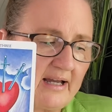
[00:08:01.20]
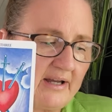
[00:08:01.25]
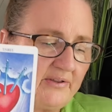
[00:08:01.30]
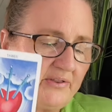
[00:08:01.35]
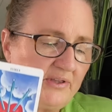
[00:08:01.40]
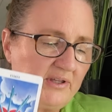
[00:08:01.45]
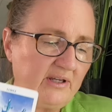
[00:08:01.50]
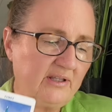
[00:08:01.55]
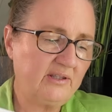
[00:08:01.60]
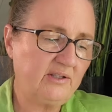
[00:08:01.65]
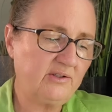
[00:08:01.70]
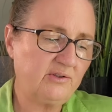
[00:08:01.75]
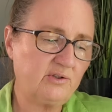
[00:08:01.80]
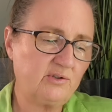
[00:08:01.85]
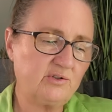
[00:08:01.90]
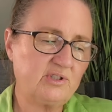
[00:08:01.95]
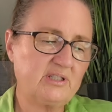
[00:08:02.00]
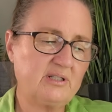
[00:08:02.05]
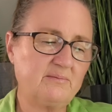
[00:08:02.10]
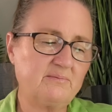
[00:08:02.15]
I think that
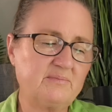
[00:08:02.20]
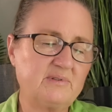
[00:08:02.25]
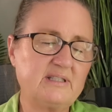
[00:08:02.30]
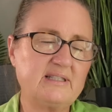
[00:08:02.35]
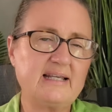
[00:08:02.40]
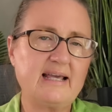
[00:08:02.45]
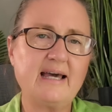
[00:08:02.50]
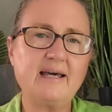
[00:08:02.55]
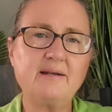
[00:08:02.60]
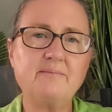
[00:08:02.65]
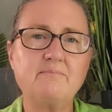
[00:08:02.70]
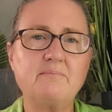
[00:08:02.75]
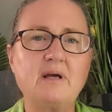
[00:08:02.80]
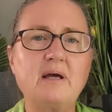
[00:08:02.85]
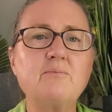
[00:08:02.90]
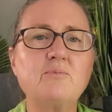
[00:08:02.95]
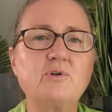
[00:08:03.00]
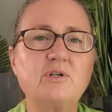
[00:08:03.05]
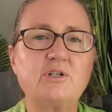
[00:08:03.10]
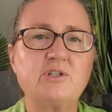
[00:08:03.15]
there's some sad
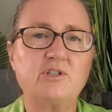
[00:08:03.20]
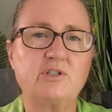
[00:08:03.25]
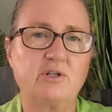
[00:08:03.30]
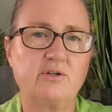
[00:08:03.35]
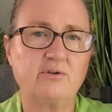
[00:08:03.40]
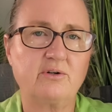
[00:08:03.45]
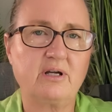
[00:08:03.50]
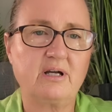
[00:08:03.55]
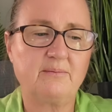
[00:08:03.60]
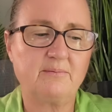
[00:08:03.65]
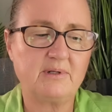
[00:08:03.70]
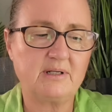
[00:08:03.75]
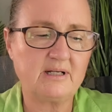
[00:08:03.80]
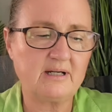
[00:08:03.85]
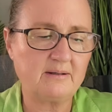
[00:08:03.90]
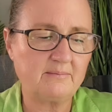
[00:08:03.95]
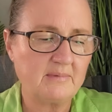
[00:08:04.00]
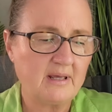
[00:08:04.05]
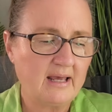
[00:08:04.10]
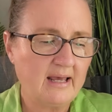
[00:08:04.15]
memories that are coming
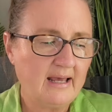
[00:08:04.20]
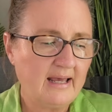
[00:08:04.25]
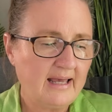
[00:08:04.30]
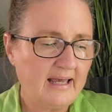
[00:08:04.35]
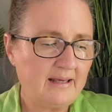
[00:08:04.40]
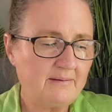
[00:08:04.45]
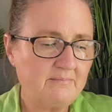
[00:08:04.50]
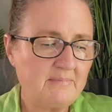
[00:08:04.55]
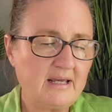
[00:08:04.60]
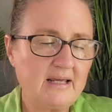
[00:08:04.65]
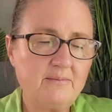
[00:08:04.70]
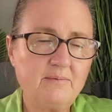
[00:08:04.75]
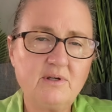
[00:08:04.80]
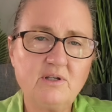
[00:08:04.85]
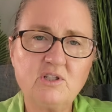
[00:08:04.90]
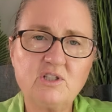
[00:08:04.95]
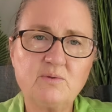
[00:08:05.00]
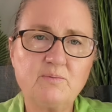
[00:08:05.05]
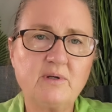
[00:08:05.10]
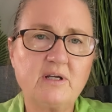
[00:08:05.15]
up. And maybe
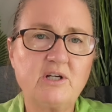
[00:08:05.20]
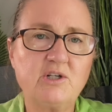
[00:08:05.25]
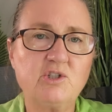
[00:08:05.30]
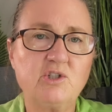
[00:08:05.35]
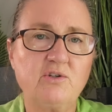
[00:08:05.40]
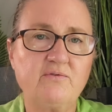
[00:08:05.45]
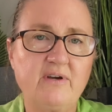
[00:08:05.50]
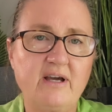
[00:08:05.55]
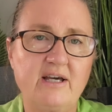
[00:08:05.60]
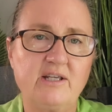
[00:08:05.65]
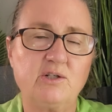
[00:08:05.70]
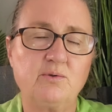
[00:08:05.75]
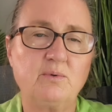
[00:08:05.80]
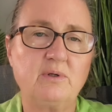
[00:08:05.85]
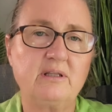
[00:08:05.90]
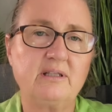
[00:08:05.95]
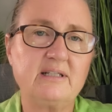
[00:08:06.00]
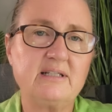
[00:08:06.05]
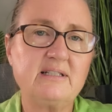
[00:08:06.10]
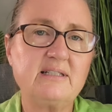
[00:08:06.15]
it's because you've had to
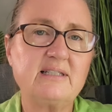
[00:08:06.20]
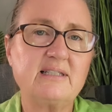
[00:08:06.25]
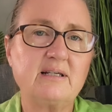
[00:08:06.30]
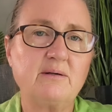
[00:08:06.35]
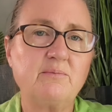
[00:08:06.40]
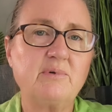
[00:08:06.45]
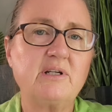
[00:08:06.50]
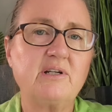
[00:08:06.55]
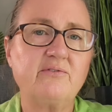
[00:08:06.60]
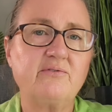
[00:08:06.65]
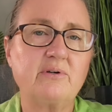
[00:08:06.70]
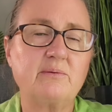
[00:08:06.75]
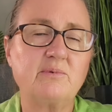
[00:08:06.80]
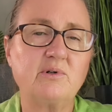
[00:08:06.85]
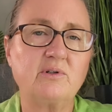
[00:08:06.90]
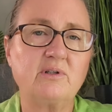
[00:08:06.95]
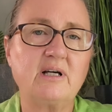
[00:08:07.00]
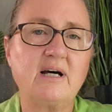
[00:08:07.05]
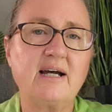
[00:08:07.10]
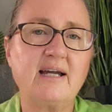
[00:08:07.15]
release somebody from
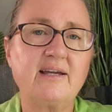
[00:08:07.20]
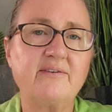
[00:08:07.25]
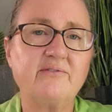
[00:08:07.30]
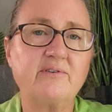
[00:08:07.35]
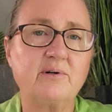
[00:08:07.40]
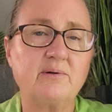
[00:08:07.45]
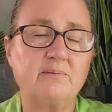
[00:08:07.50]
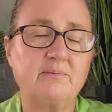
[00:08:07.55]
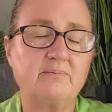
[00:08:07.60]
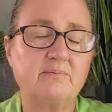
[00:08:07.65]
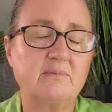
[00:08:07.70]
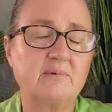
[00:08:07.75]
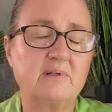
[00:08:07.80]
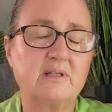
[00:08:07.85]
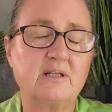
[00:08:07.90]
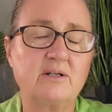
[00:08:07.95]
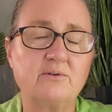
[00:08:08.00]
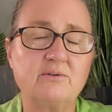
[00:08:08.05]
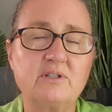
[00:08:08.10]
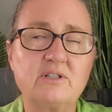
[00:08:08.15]
your life.
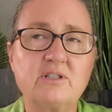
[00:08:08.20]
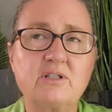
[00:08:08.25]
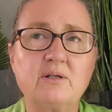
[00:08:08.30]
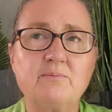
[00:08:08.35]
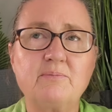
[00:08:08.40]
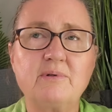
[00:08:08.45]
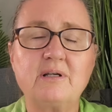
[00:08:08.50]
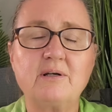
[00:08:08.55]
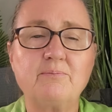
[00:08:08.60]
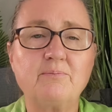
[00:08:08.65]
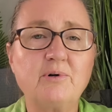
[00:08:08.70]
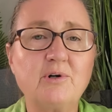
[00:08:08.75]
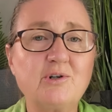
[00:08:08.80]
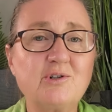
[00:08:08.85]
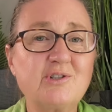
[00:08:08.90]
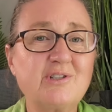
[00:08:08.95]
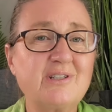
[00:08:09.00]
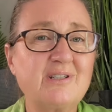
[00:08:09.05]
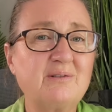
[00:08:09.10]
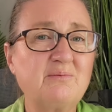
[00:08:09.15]
You know, this could be a
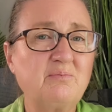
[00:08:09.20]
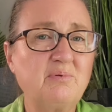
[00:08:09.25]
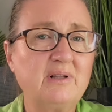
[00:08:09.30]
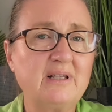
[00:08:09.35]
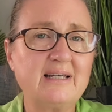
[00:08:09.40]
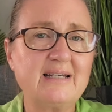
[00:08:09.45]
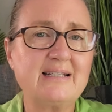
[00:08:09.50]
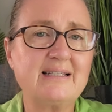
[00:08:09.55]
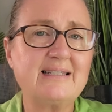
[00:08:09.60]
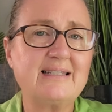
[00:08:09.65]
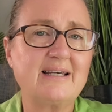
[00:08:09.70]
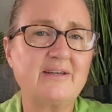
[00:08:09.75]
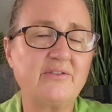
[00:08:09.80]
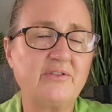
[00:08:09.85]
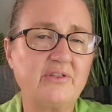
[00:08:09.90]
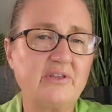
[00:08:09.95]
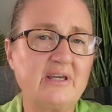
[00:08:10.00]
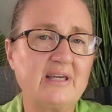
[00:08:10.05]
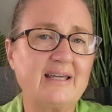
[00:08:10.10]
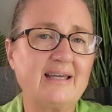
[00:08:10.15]
person, place, a
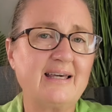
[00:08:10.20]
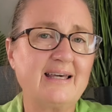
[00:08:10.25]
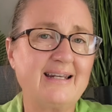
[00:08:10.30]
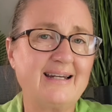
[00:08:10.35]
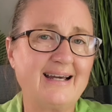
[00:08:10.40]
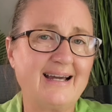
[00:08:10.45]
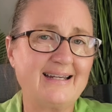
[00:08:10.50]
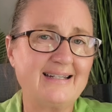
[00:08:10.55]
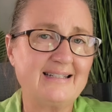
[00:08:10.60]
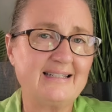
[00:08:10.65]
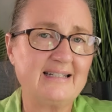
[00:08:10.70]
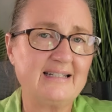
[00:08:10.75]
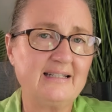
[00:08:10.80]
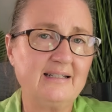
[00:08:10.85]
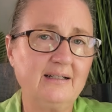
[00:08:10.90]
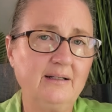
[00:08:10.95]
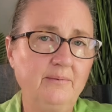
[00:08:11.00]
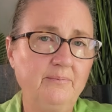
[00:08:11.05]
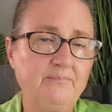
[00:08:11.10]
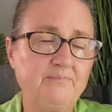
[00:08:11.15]
thing, an
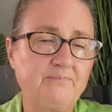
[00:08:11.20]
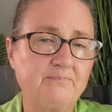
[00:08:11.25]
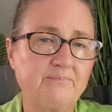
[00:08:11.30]
idea.